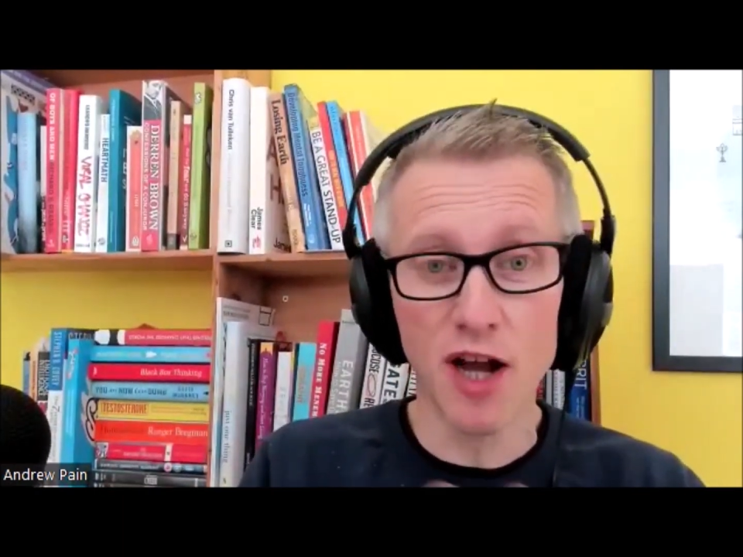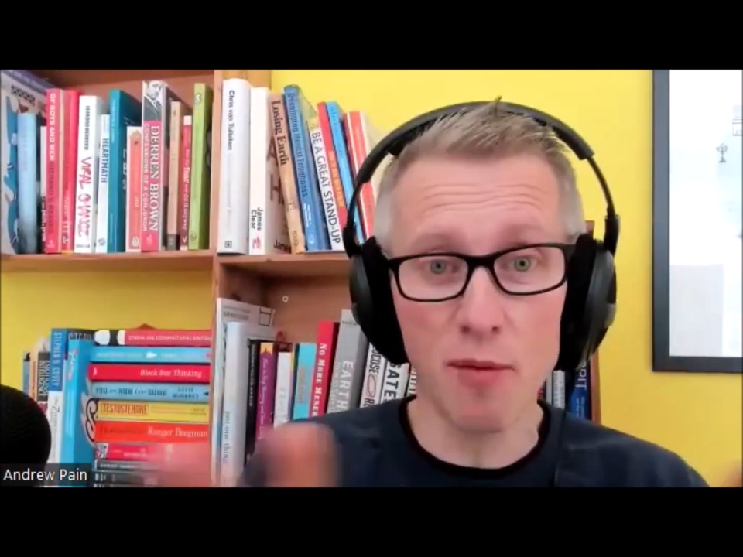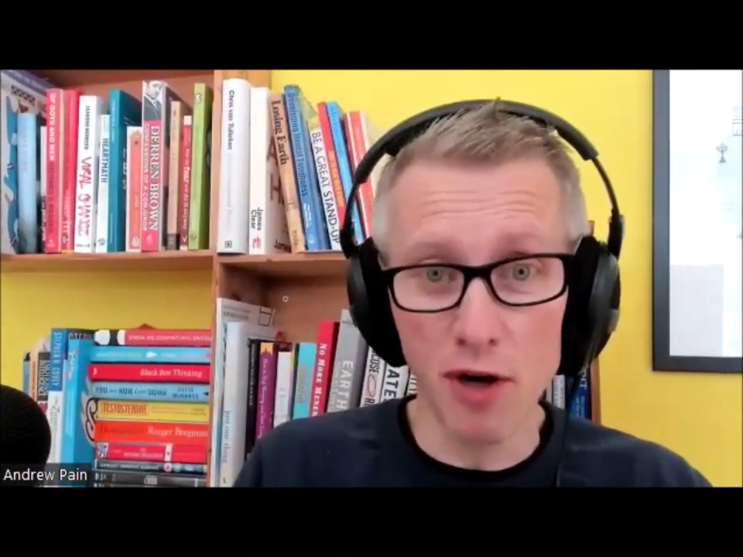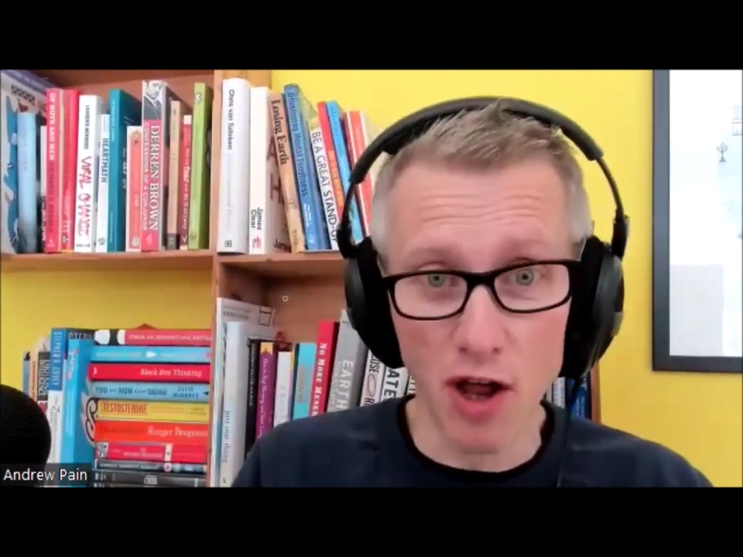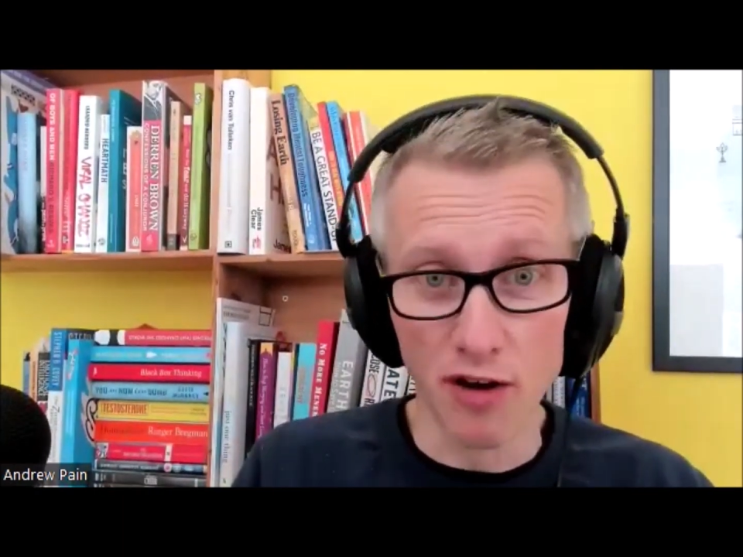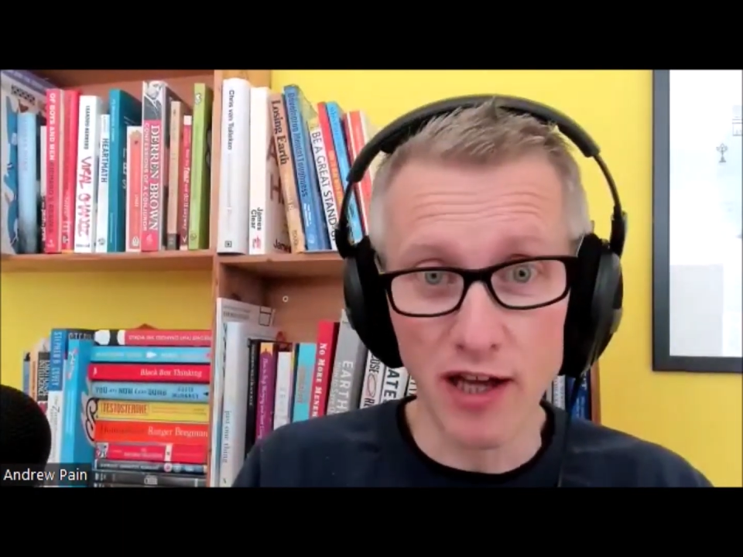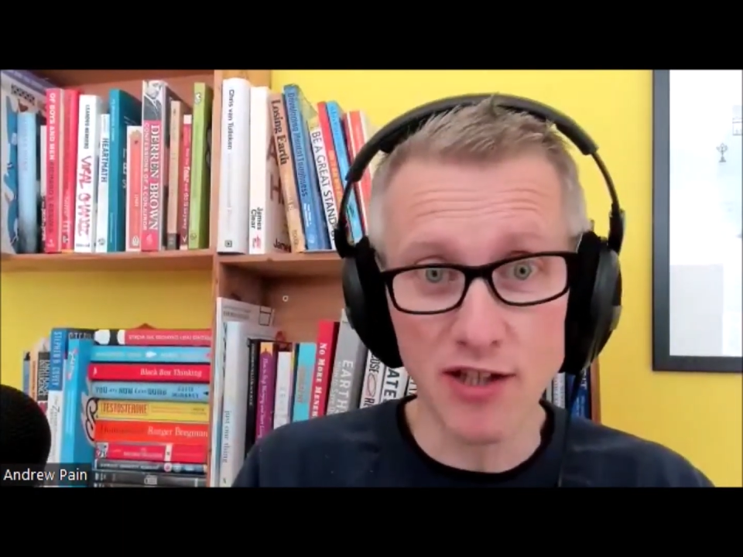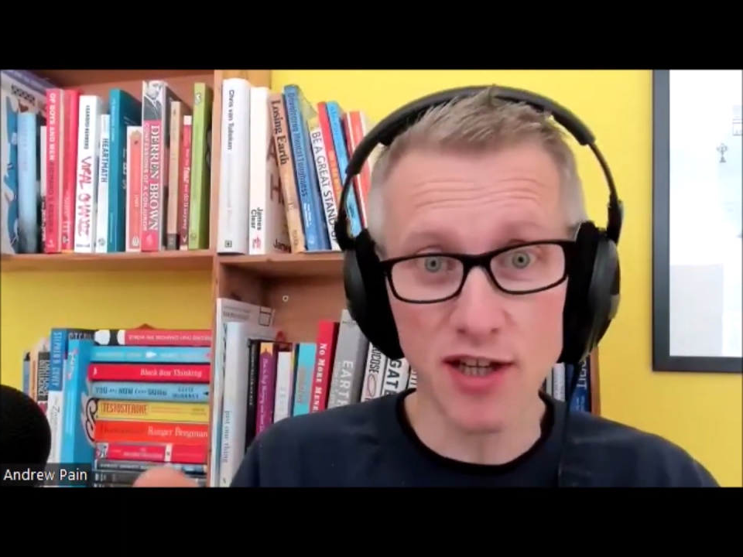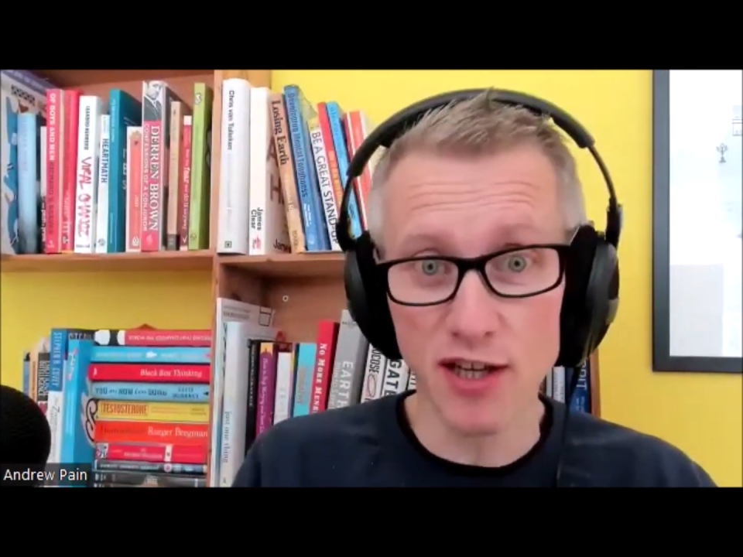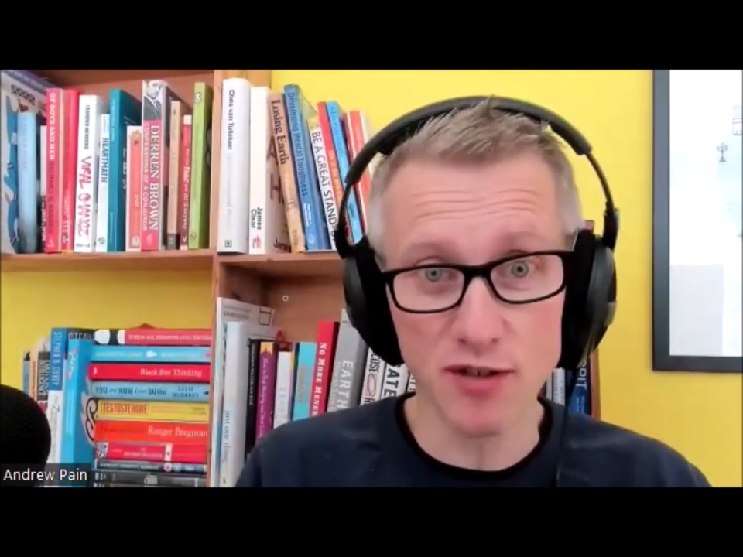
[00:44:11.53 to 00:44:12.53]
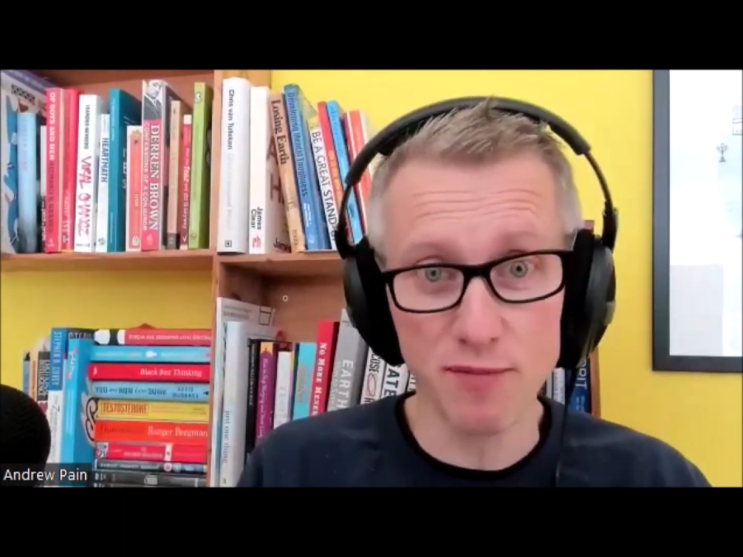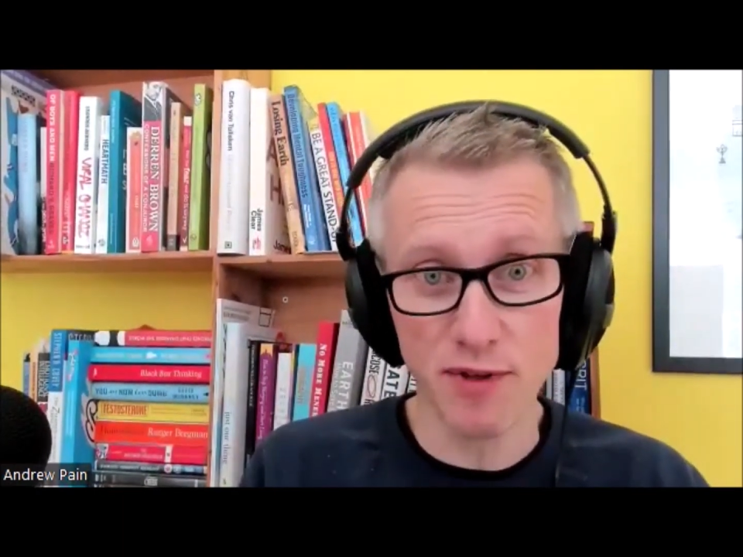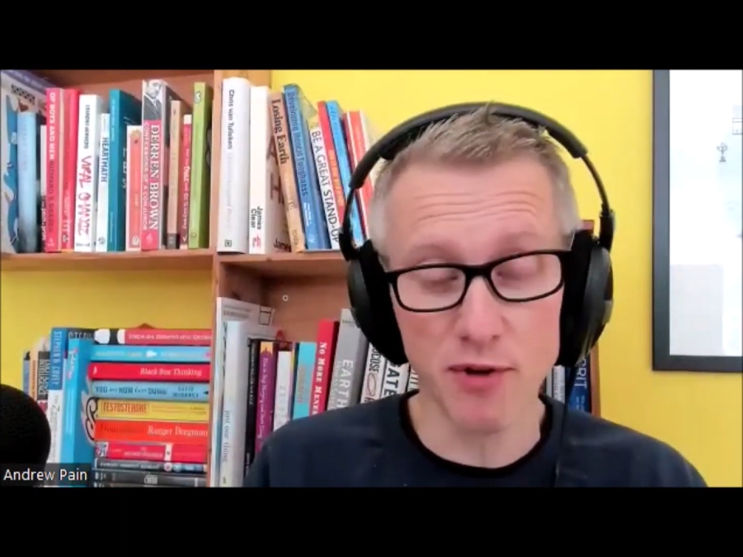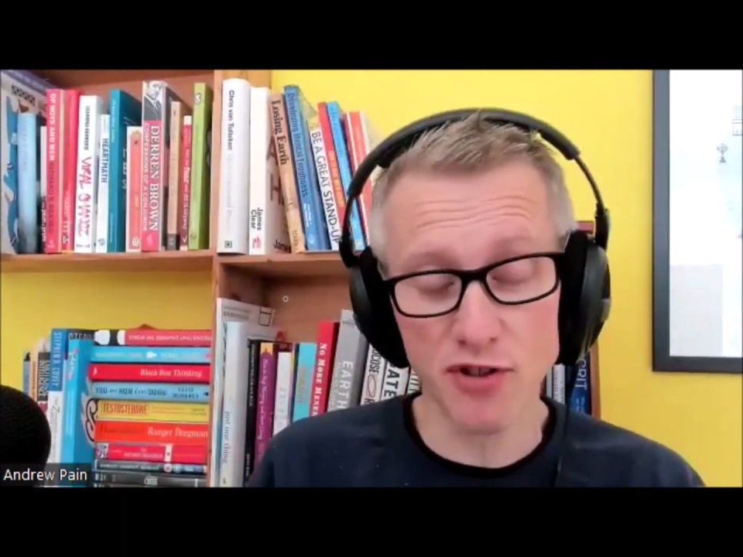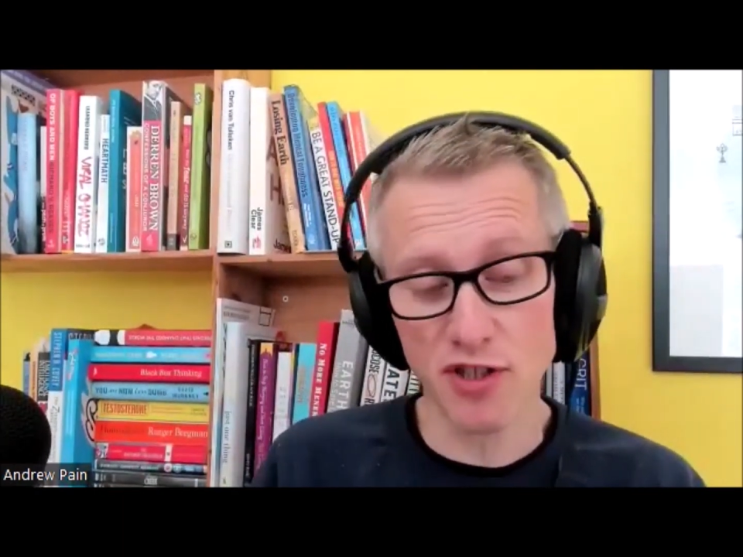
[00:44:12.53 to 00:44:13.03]
I'm longing to hear
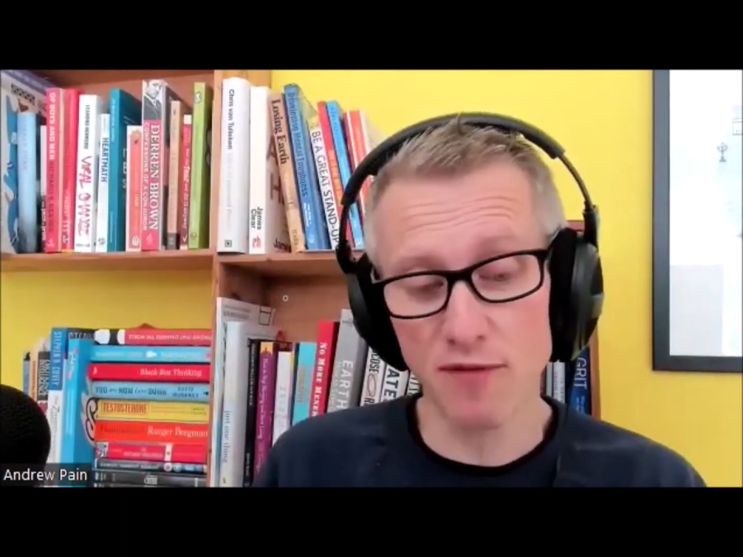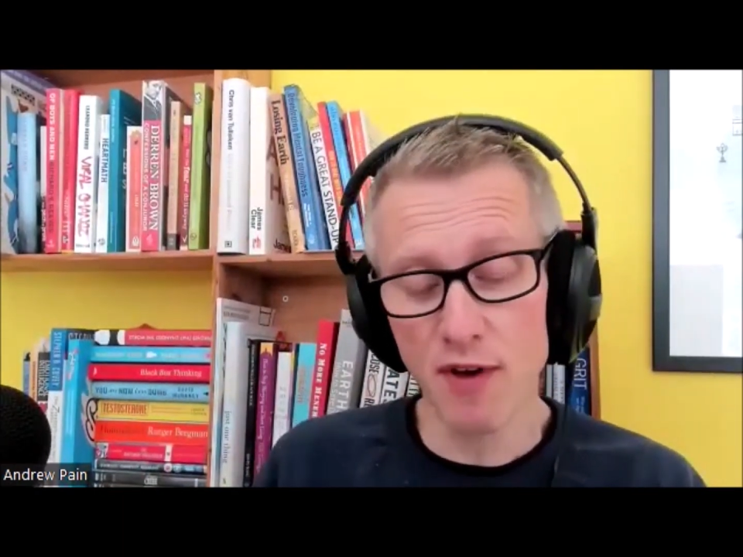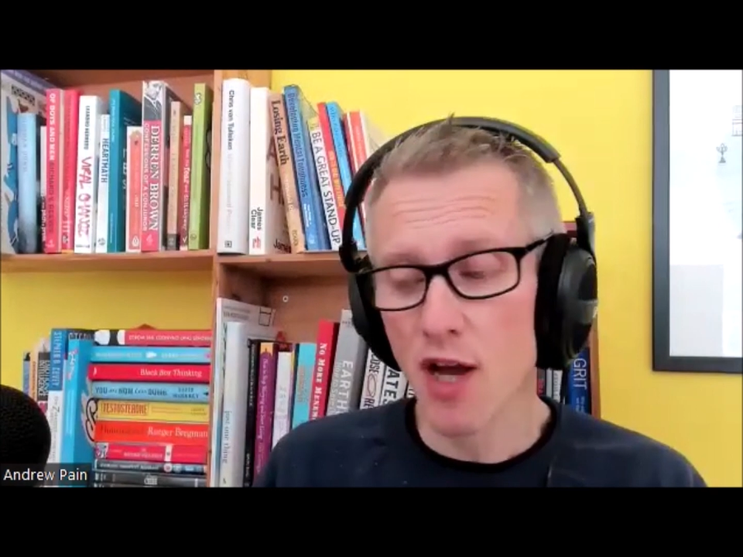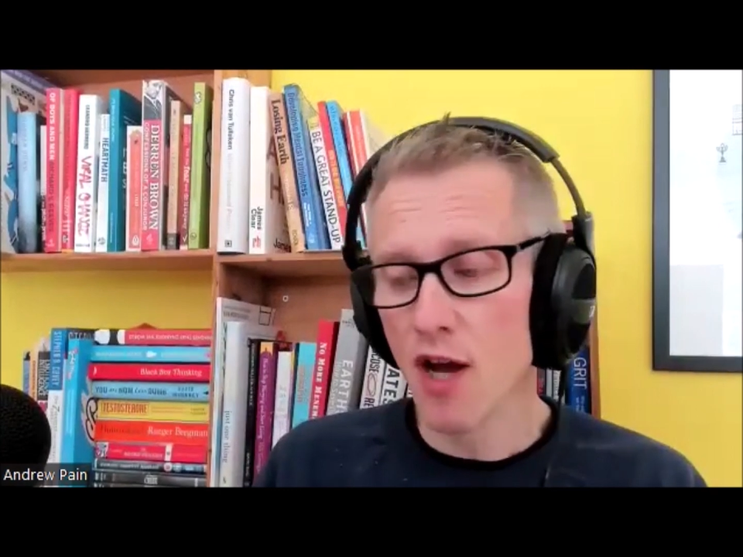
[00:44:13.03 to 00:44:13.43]
something positive,